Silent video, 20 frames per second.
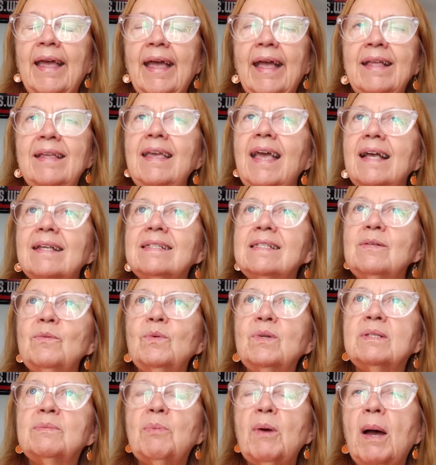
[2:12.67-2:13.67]
And yes, it
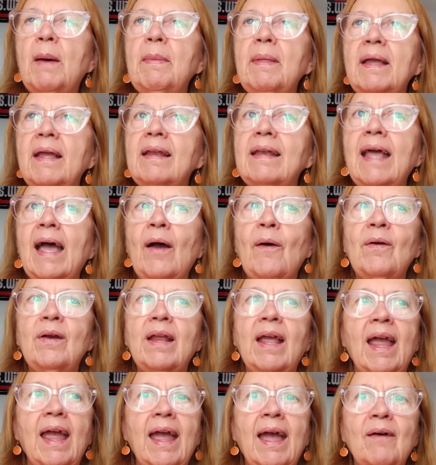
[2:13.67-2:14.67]
was probably an hour
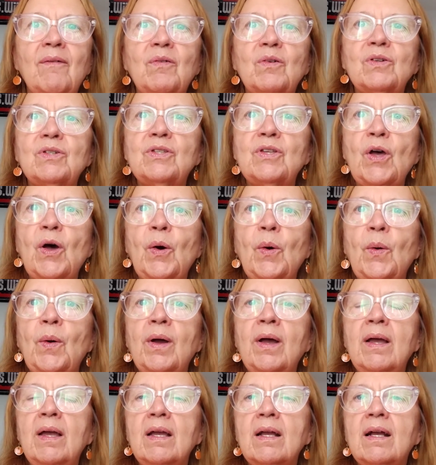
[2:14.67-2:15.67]
and a half or so,
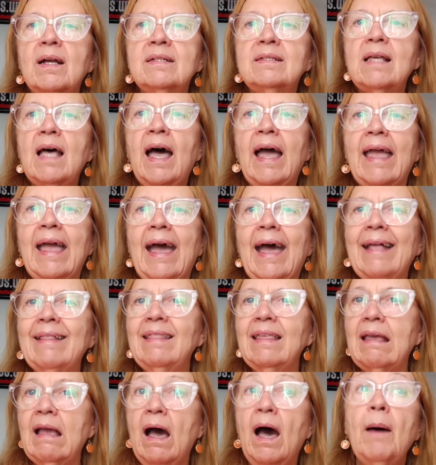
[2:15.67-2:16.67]
because I
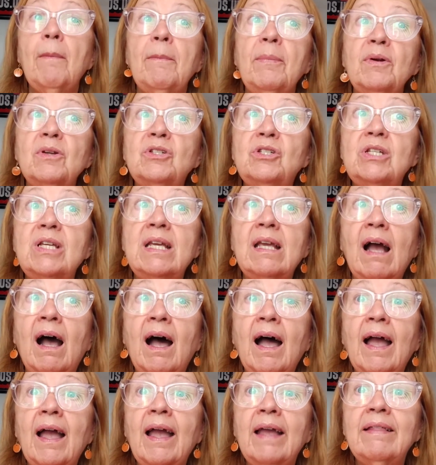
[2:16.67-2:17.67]
had the upper
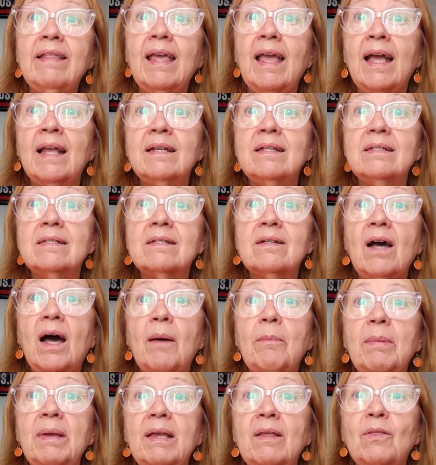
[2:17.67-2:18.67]
GI, the
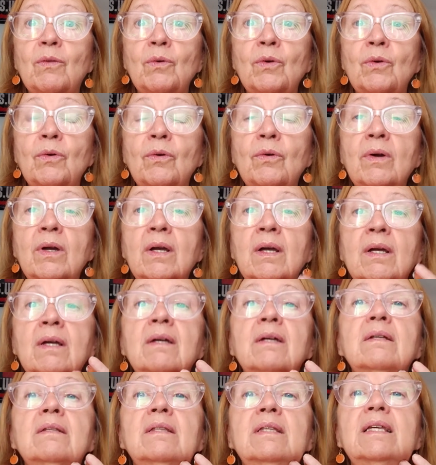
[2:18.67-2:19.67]
endoscopy through
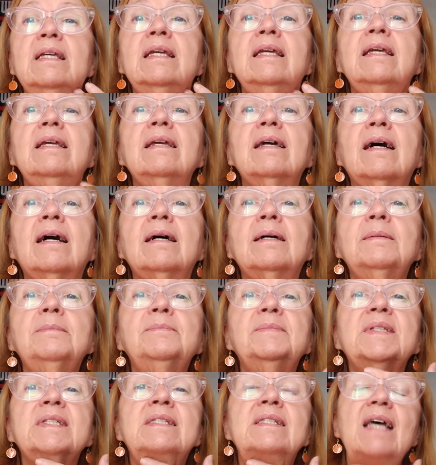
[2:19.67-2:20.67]
the
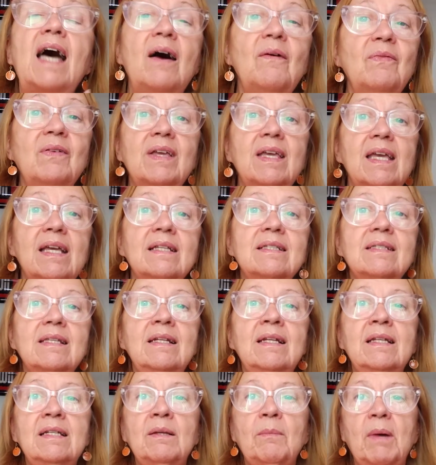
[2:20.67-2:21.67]
esophagus
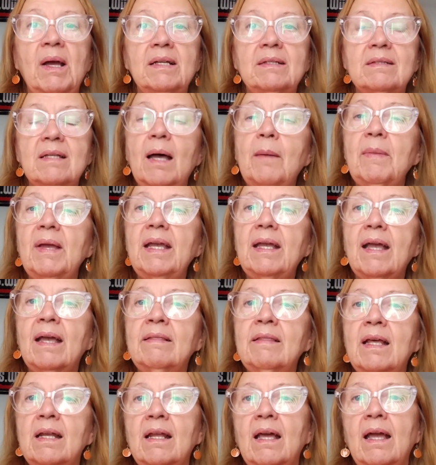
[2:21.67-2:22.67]
and into my stomach,
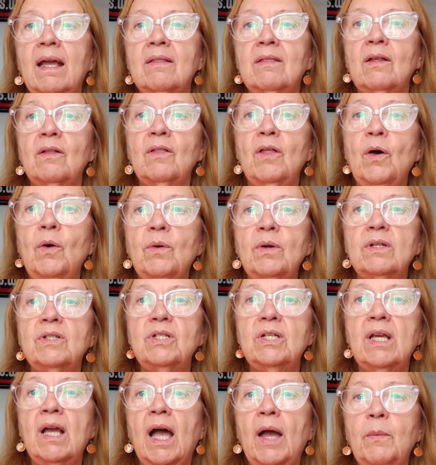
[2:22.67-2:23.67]
and then I had the lower
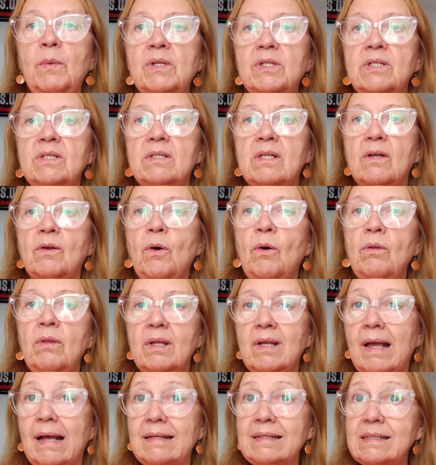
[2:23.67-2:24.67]
GI, which is a
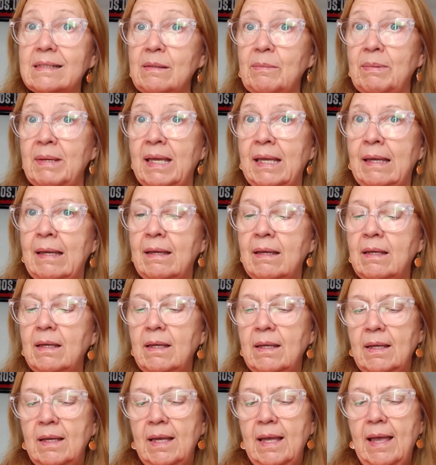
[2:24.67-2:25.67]
colonoscopy,
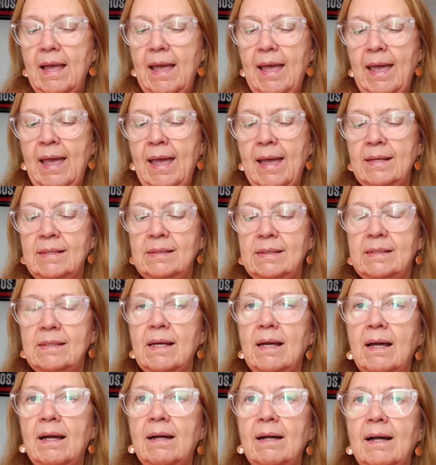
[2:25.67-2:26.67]

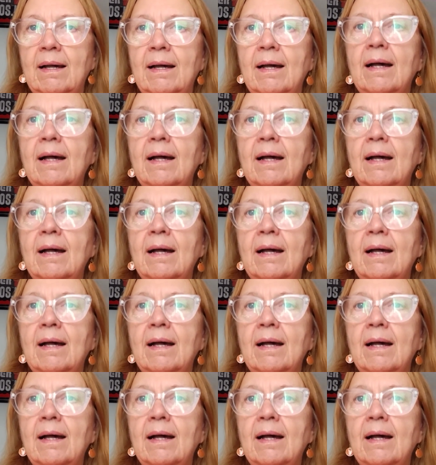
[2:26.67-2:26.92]
and